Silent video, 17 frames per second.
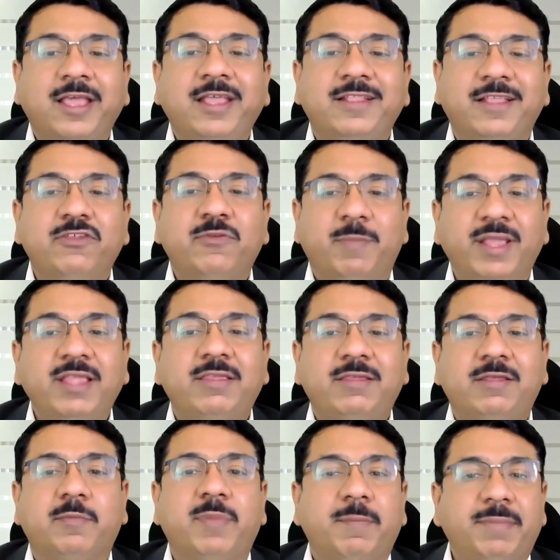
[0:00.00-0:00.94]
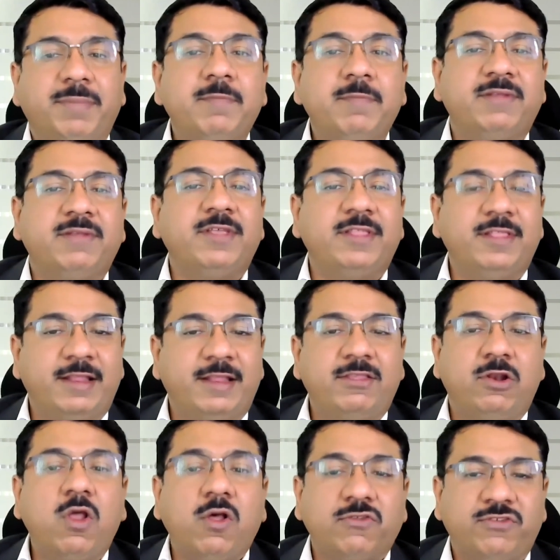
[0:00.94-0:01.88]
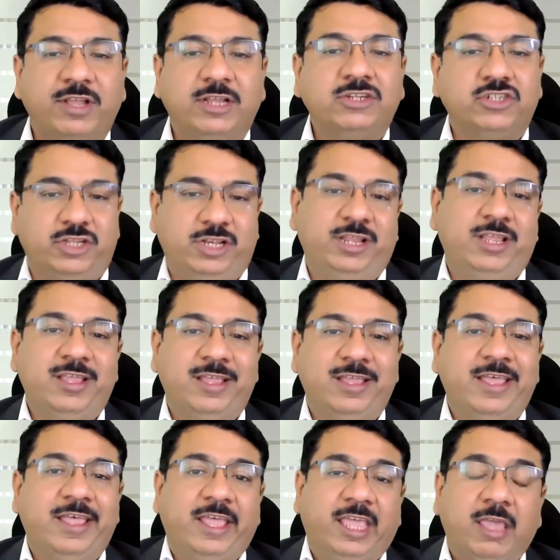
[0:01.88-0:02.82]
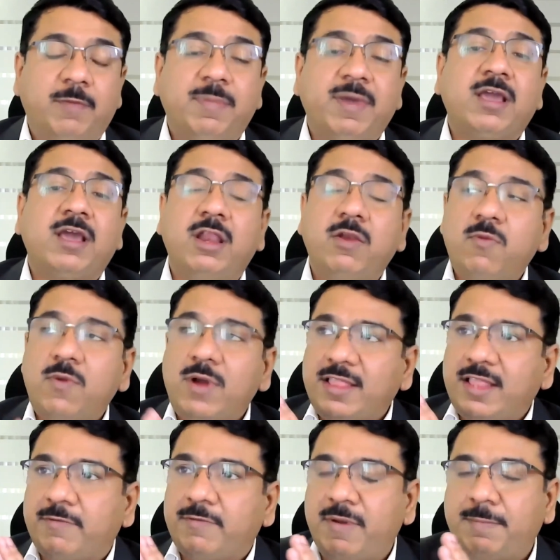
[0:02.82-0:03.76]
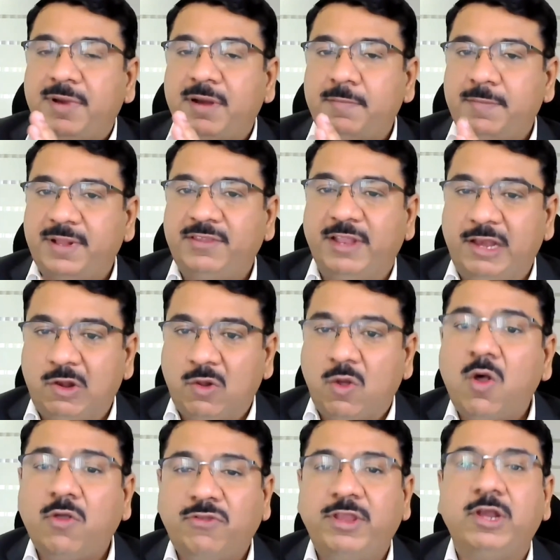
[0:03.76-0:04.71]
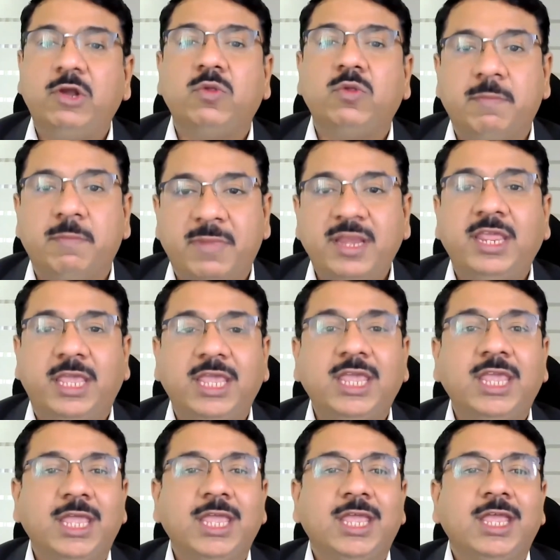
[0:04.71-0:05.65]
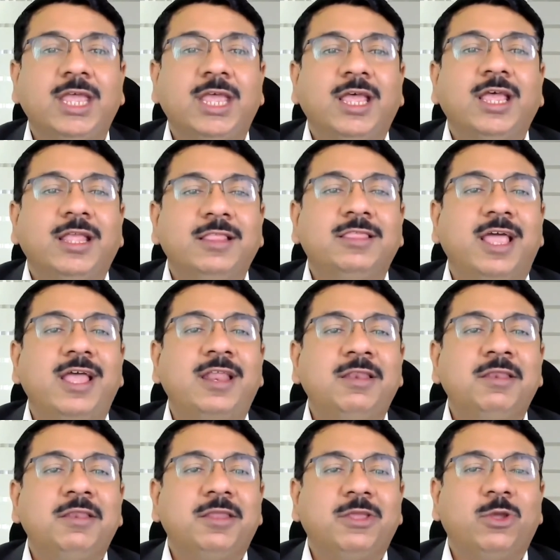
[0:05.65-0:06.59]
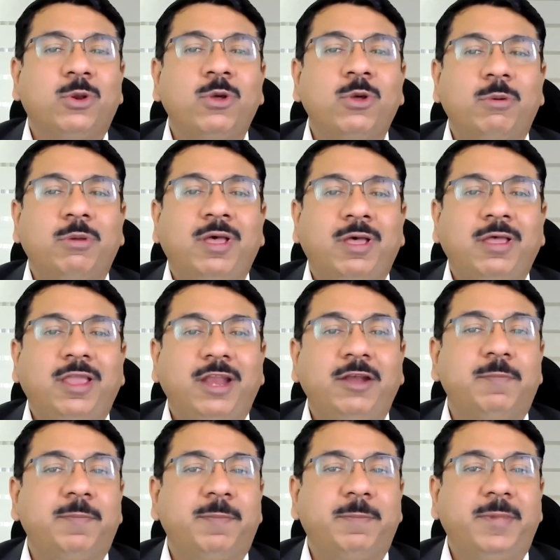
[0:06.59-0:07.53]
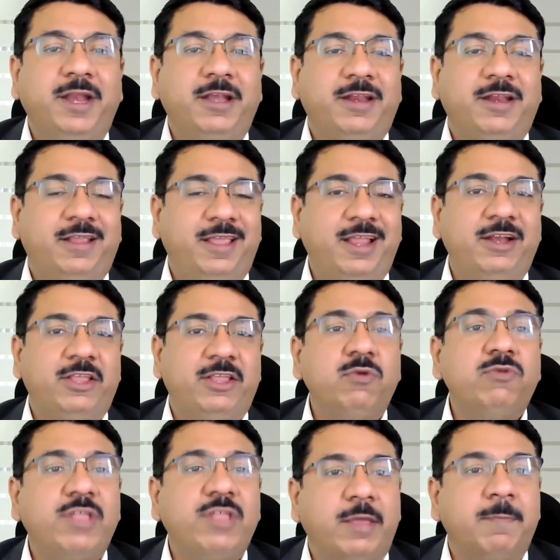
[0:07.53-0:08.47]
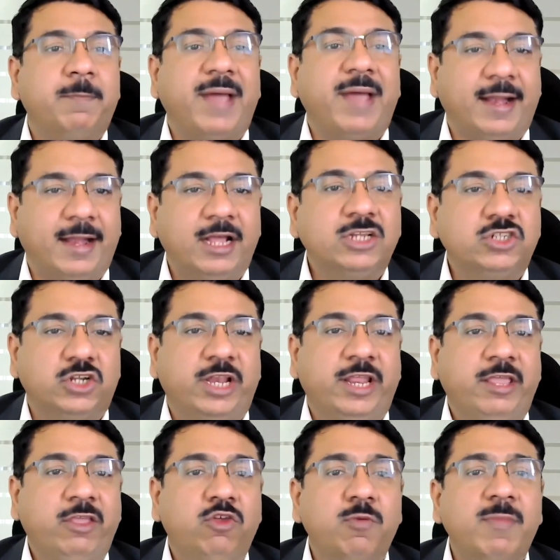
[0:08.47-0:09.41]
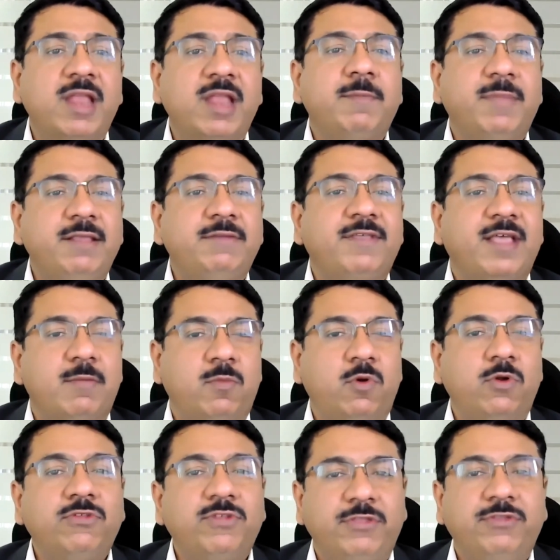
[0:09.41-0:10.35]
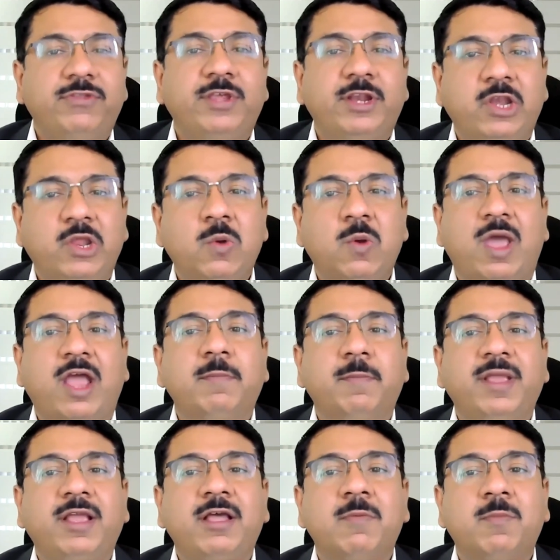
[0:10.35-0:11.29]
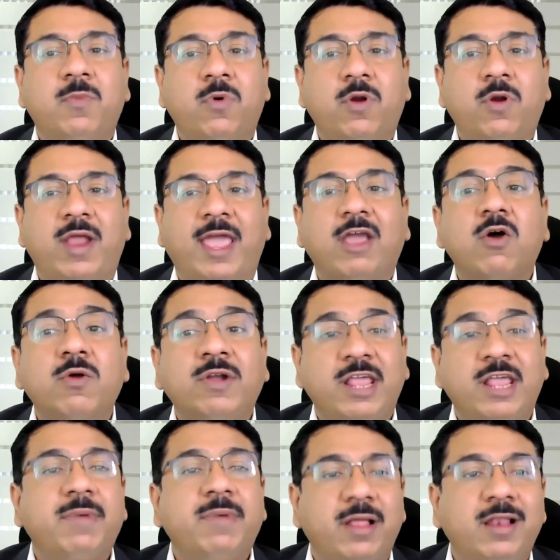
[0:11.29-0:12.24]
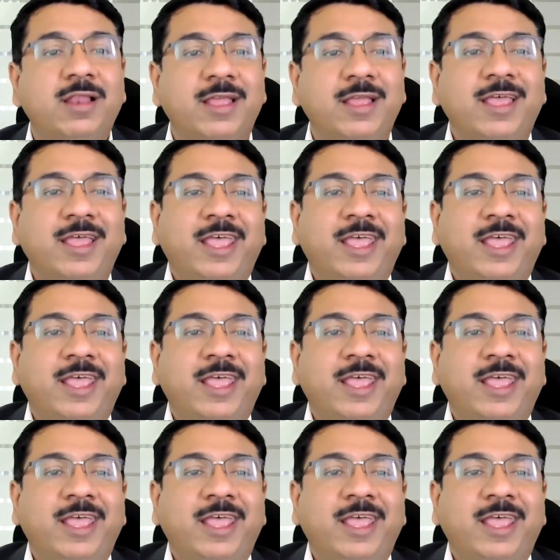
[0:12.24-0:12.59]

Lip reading: this means 15% there is a loss actually. If I convert that 15% loss into the money, then it gives the impact actually. Human beings are more sensitive and become more accountable